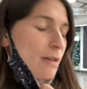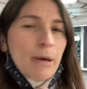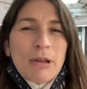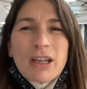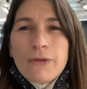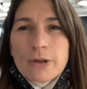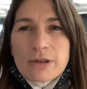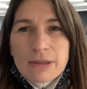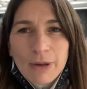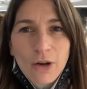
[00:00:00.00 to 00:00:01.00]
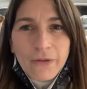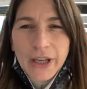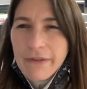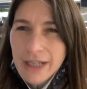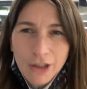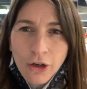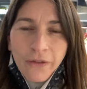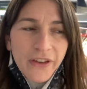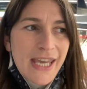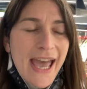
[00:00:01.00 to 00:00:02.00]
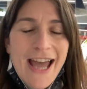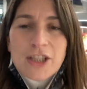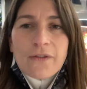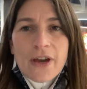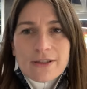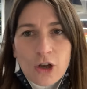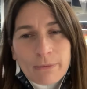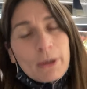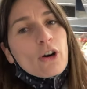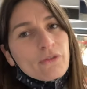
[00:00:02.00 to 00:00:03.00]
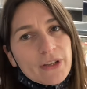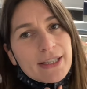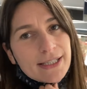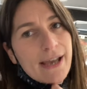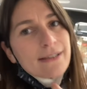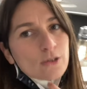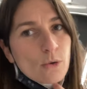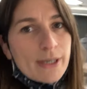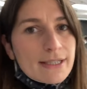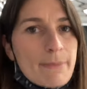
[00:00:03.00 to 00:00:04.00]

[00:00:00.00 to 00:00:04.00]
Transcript: I'm looking forward to my coffee. I haven't had a coffee yet, and your first cup of coffee of the day is always the